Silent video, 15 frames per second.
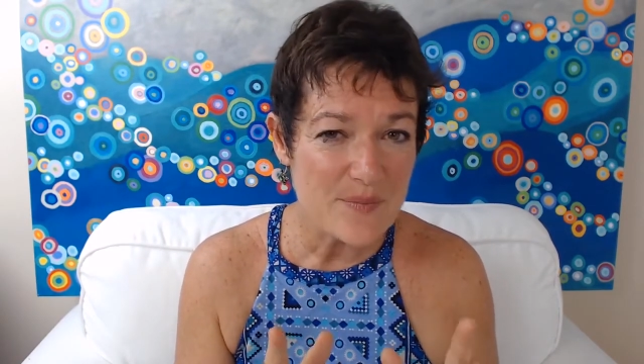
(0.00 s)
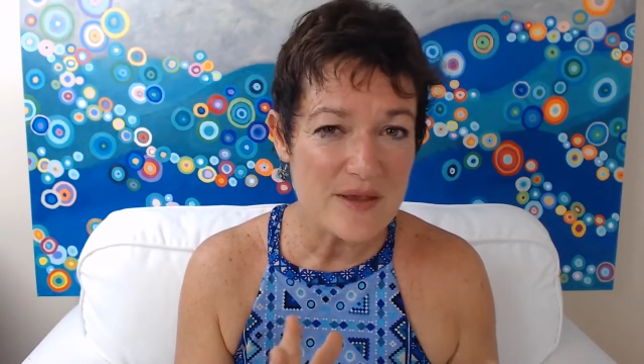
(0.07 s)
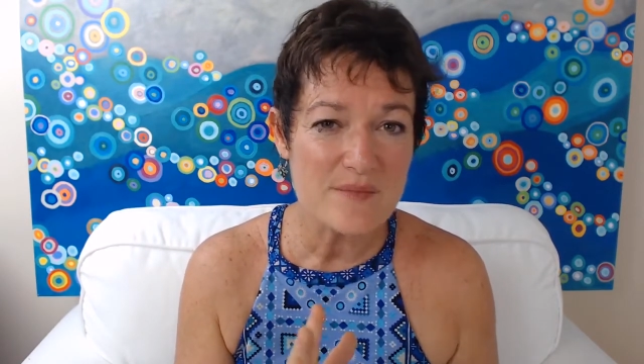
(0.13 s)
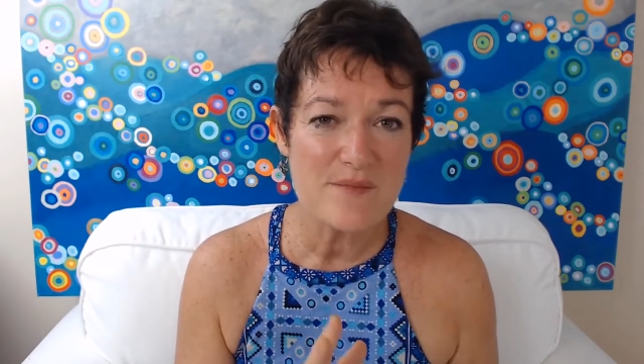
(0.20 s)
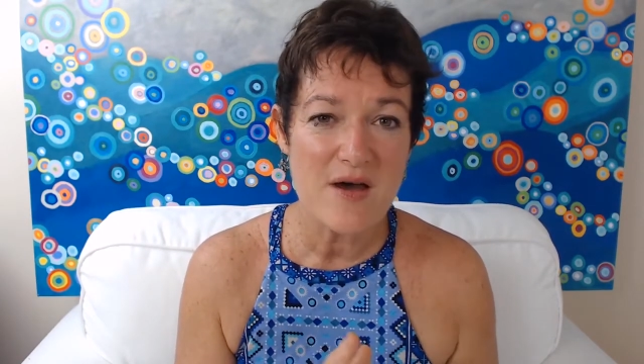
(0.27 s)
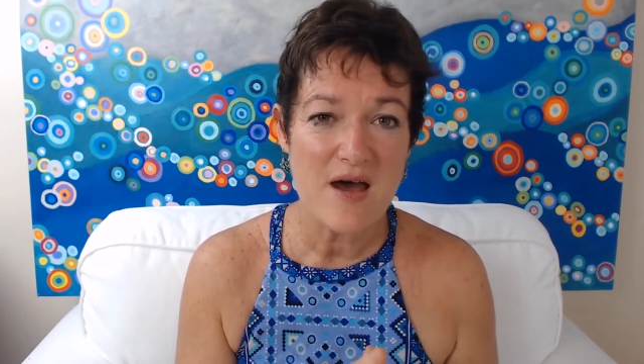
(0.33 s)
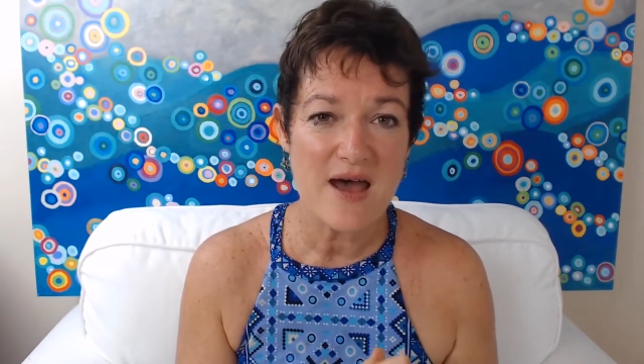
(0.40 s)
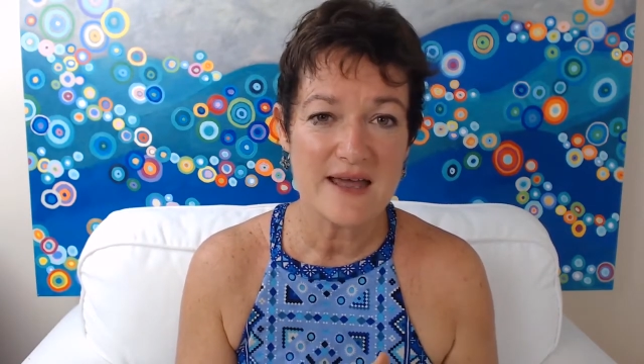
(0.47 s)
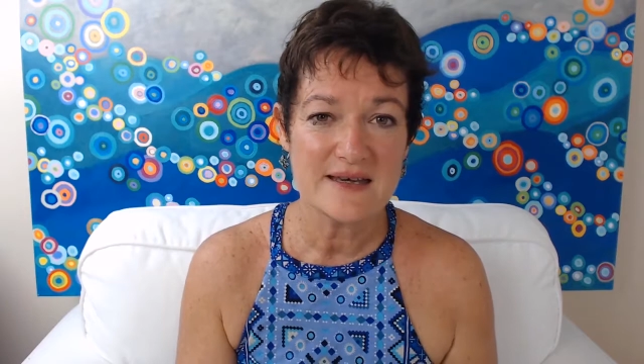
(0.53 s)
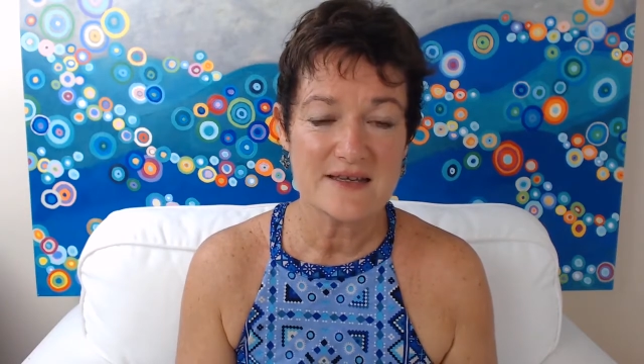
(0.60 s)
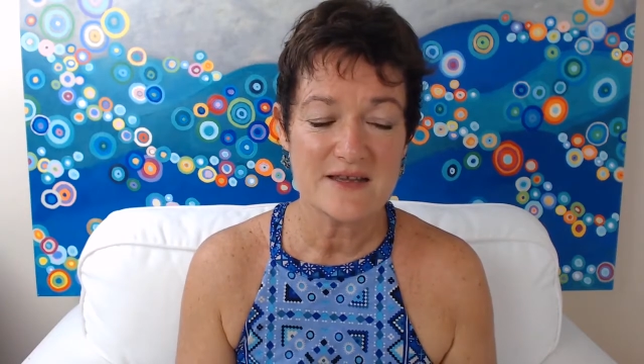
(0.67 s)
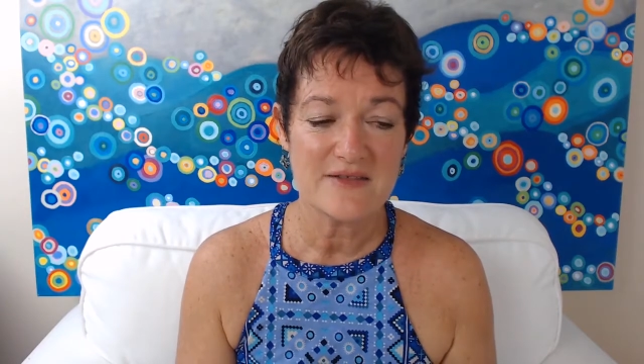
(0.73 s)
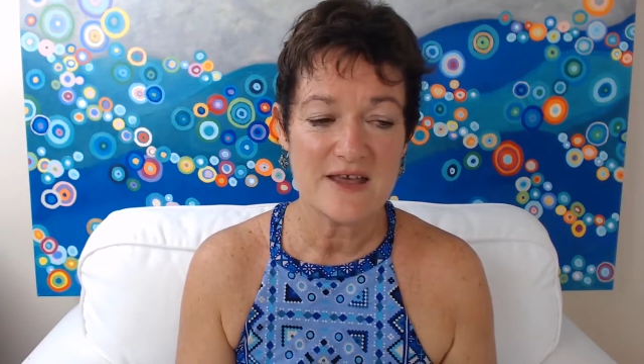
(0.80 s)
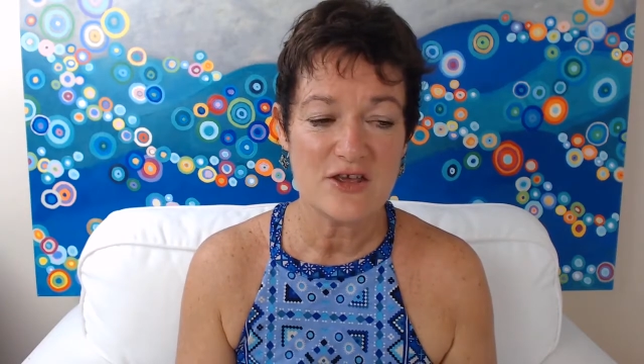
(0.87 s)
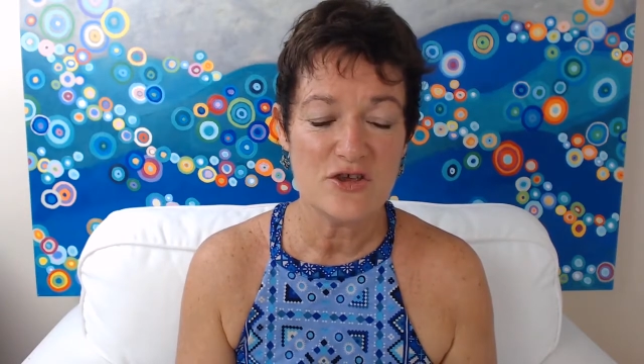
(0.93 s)
in
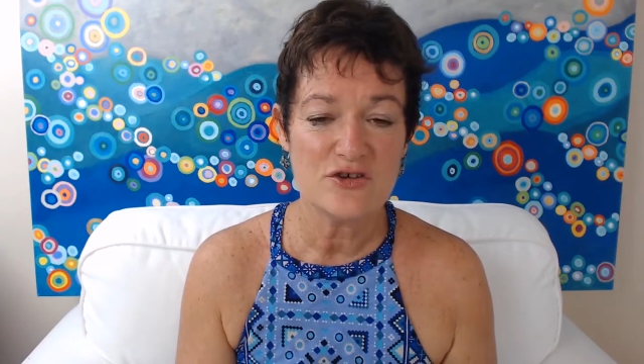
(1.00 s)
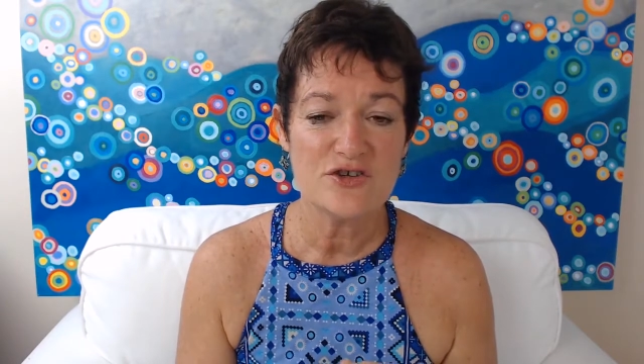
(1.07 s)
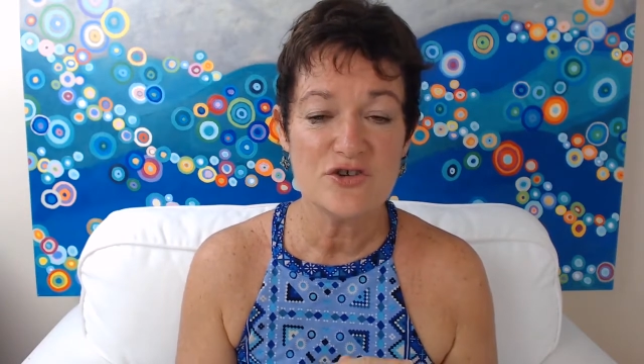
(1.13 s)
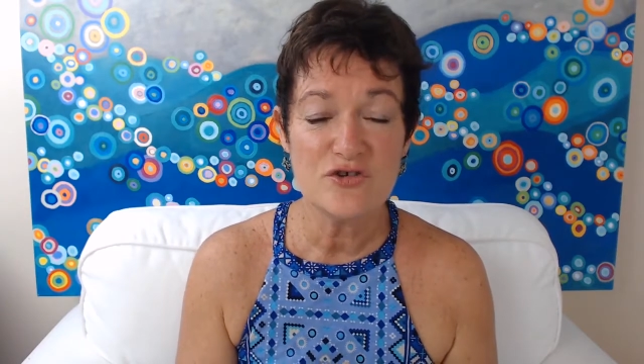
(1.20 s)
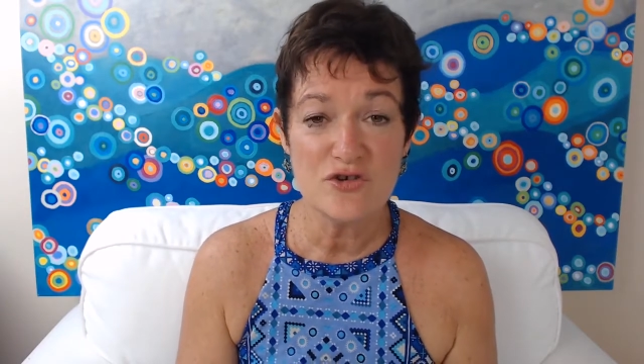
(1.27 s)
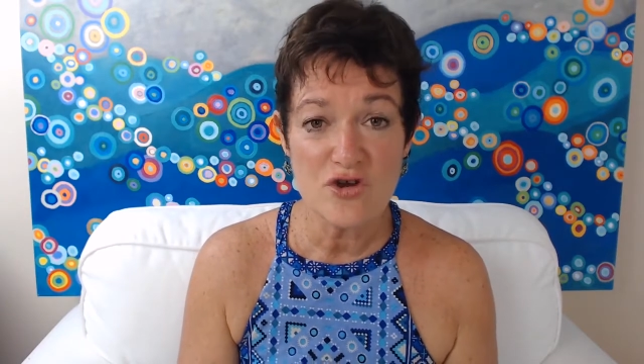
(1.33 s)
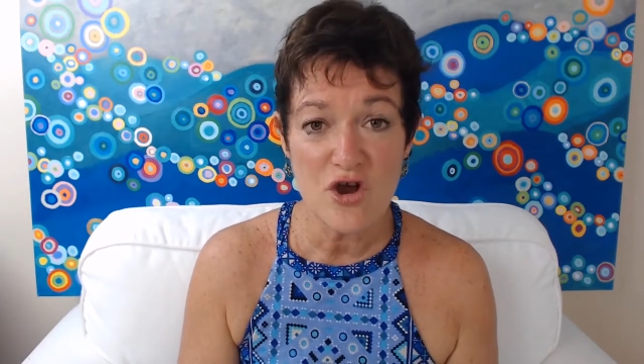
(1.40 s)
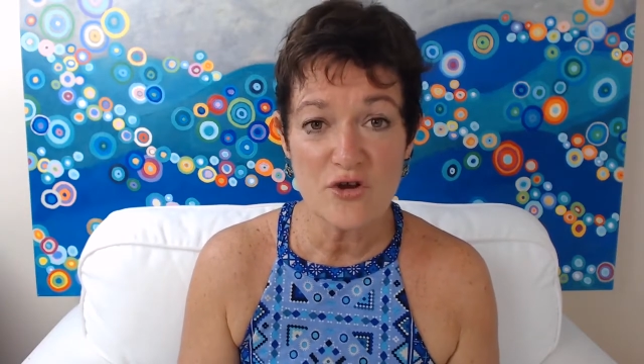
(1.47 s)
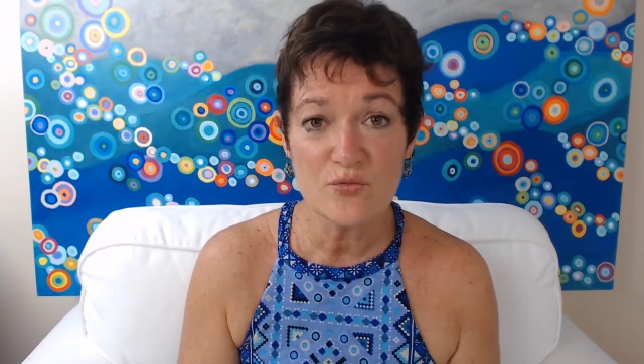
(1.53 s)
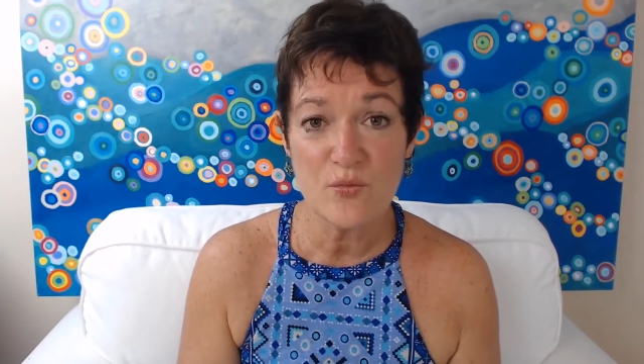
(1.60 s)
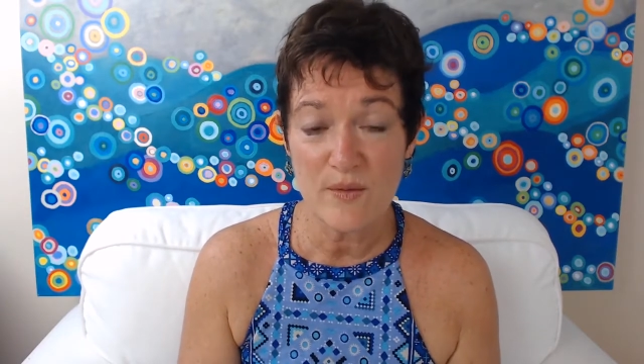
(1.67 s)
mind that you do not,